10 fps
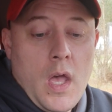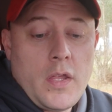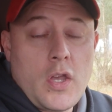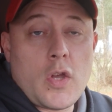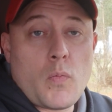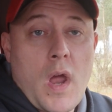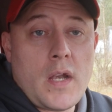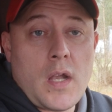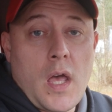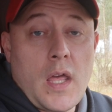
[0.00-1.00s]
you could
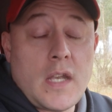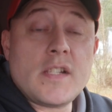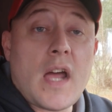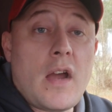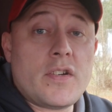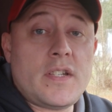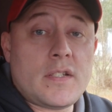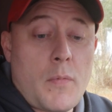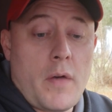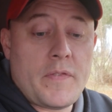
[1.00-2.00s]
run an entire
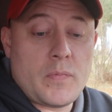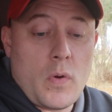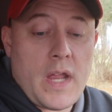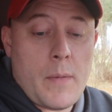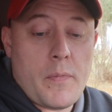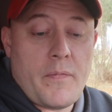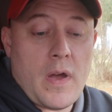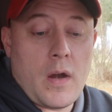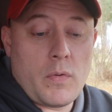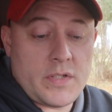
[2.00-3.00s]
system off this one
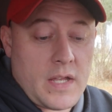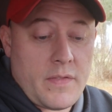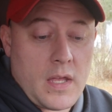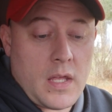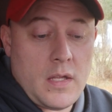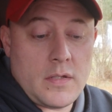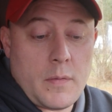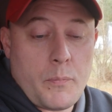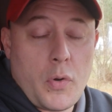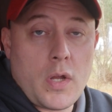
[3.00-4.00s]
amplifier, which I think is
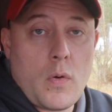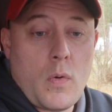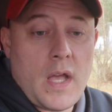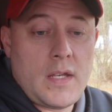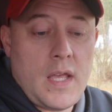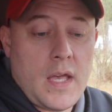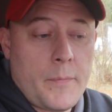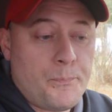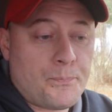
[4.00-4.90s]
a pretty cool idea.